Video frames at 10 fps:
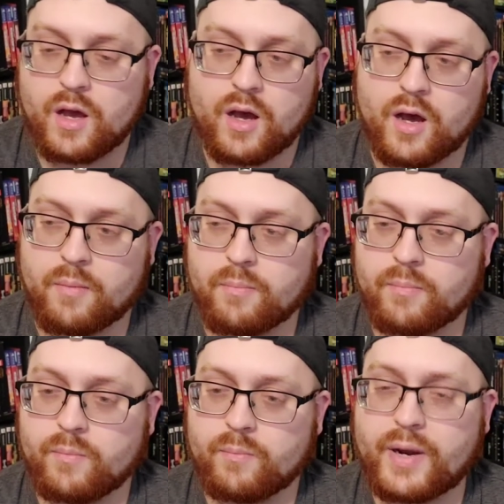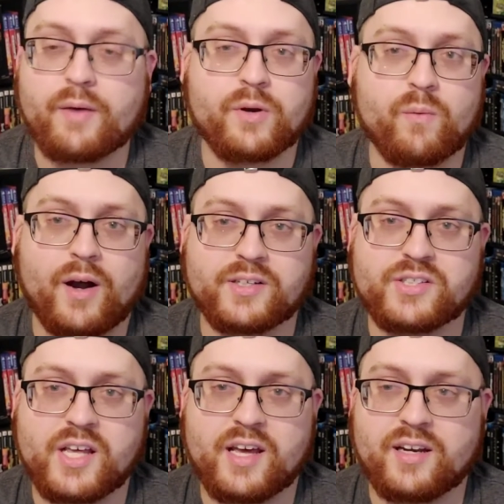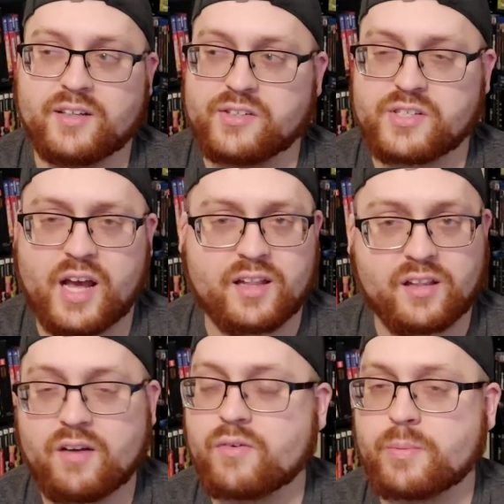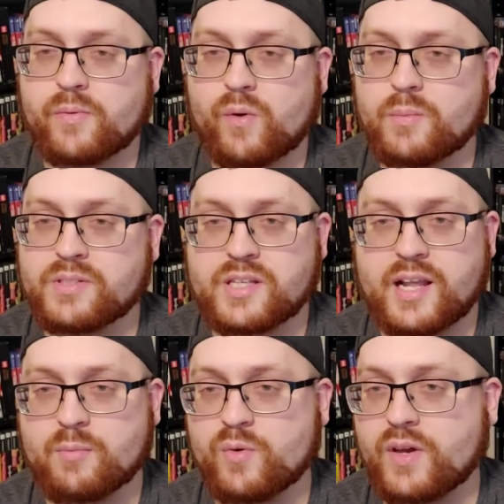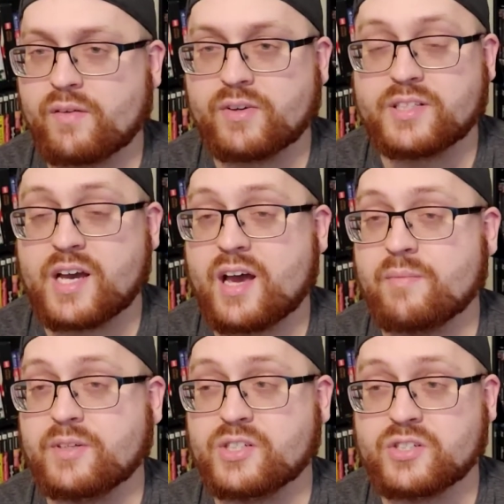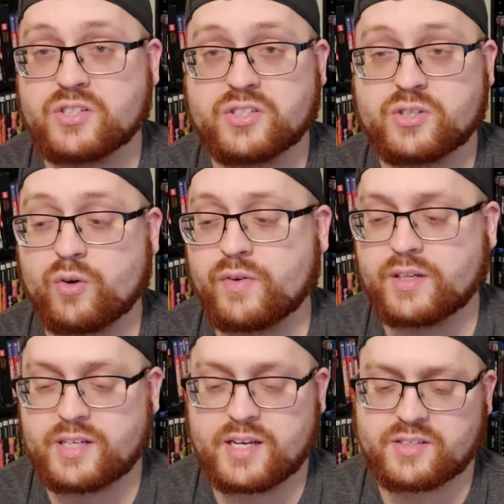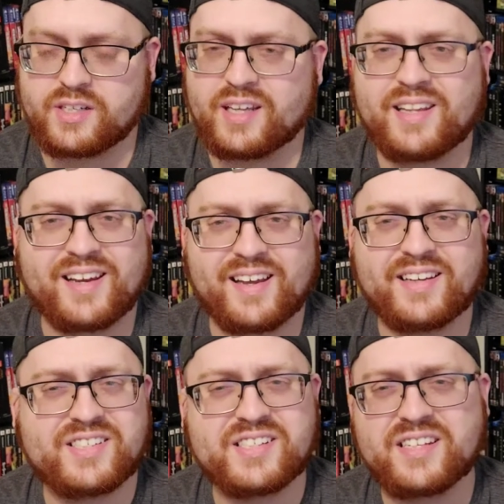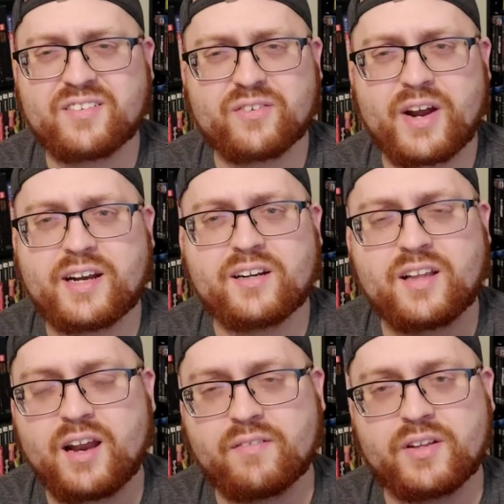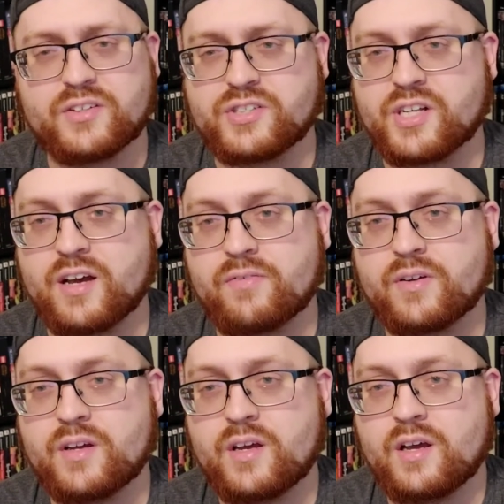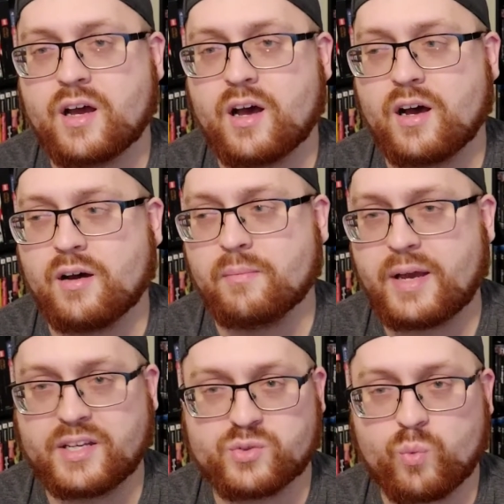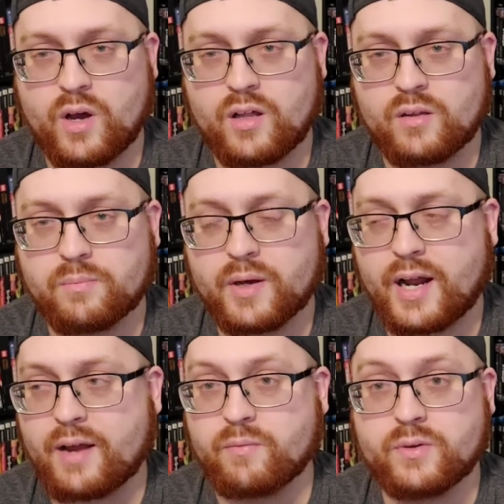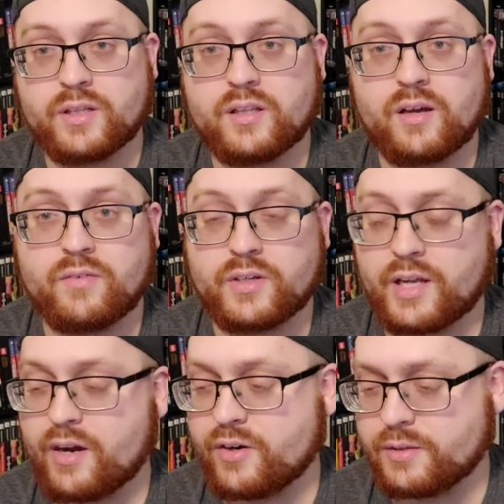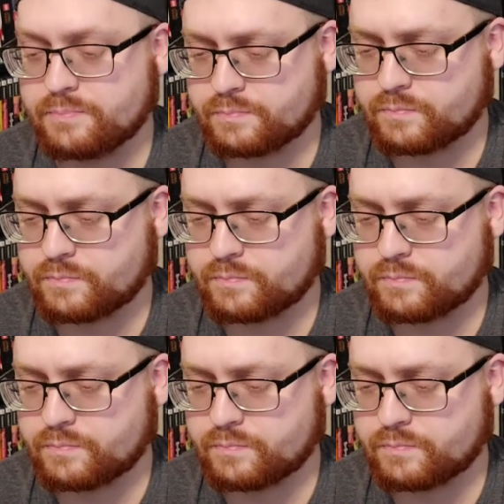But I rewatched that, and just, I love her performance in that movie every time, and she's just so fantastic. And she's great in a lot of other stuff as well, but I really love her in Carrie.